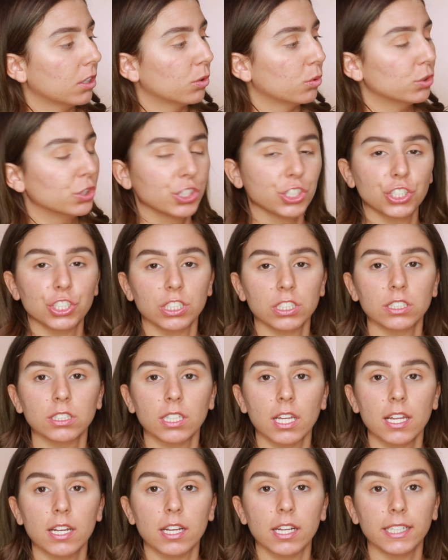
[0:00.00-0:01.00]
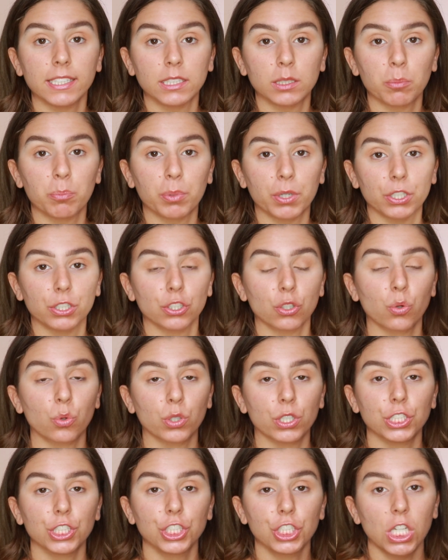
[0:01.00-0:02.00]
which is just a nice burnt
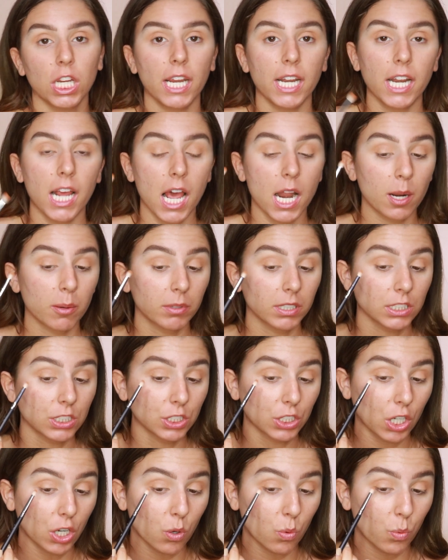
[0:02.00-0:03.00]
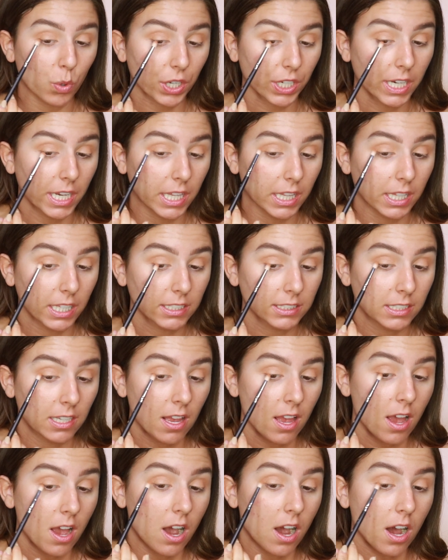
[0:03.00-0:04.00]
orange shade, and I'm going to start working this
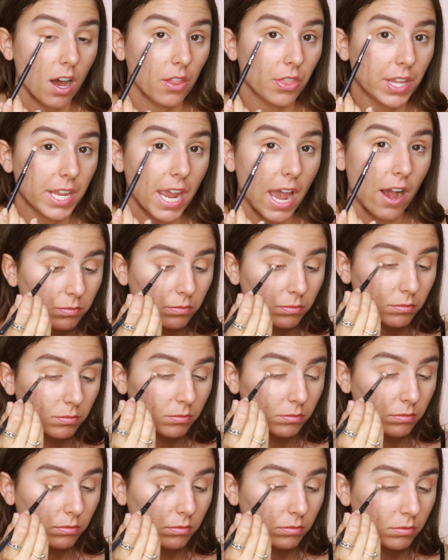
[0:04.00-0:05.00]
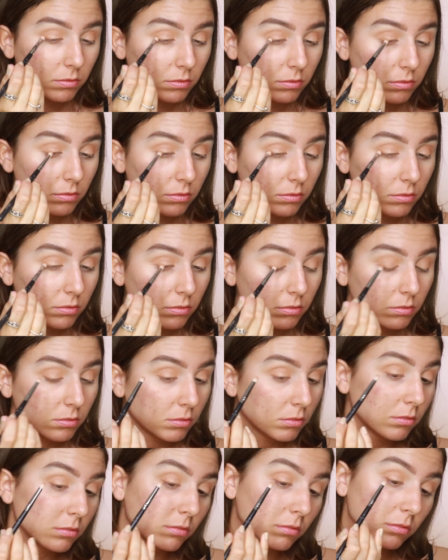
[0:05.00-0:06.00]
on the outer part of my eye, kind of
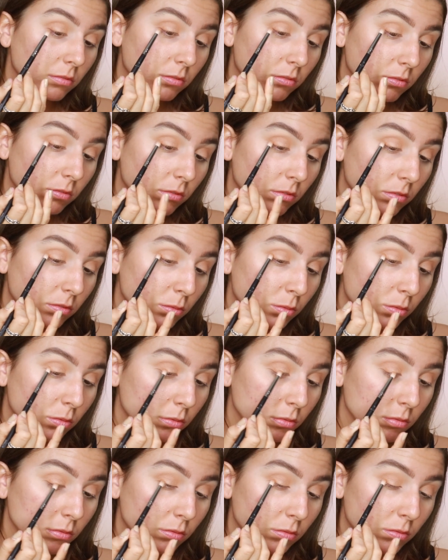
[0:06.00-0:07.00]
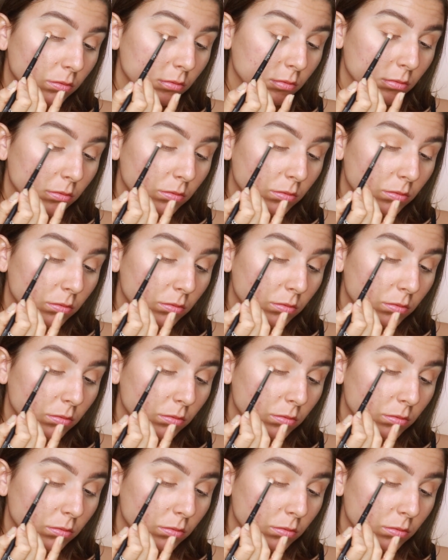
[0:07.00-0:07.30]
like where your liner would go.